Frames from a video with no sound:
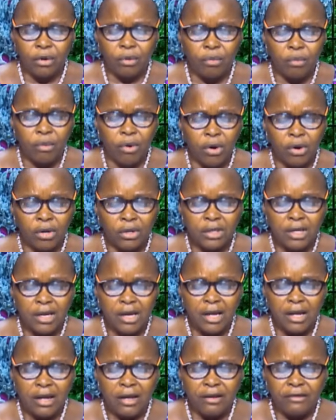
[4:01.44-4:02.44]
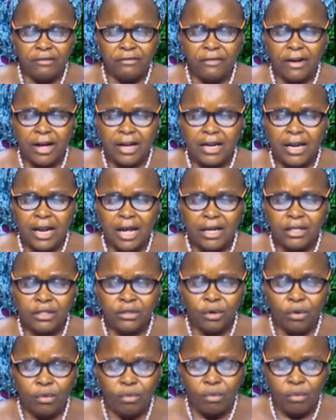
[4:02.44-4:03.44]
your word, Father,
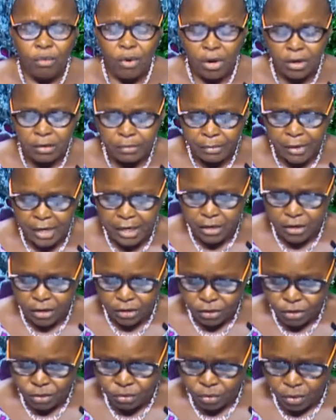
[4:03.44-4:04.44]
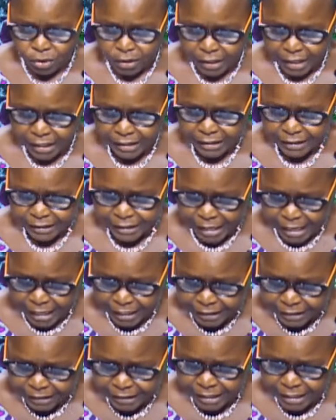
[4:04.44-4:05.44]
your word made us to
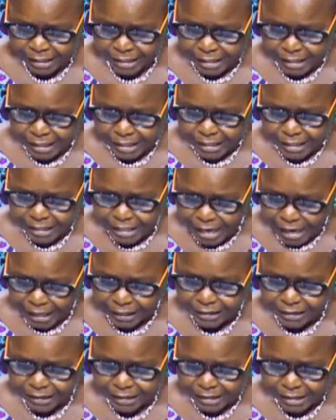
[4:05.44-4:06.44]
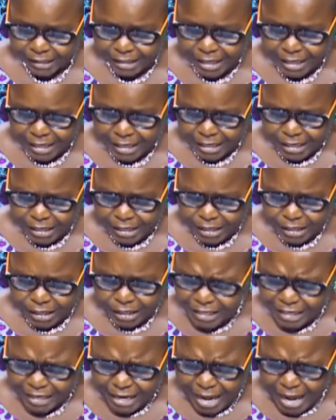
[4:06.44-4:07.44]
understand that
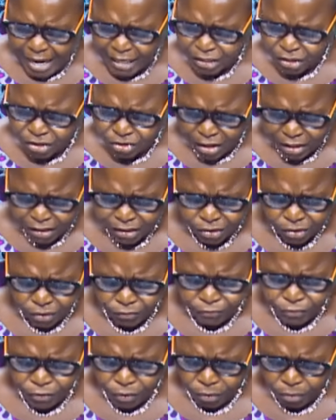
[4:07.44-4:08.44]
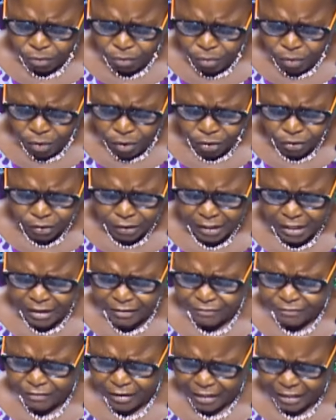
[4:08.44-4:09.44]
the entrance of your word
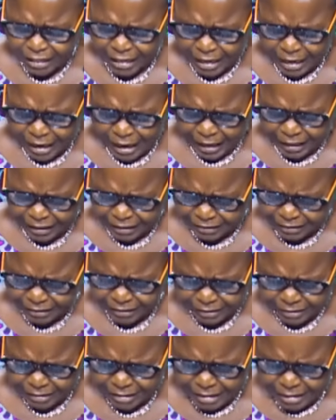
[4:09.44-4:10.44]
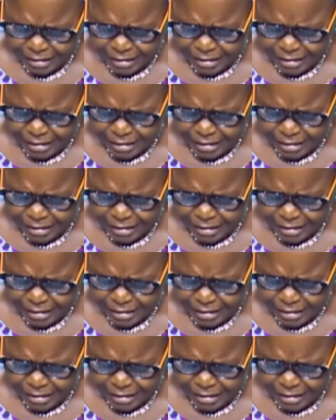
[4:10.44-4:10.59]
giveth light,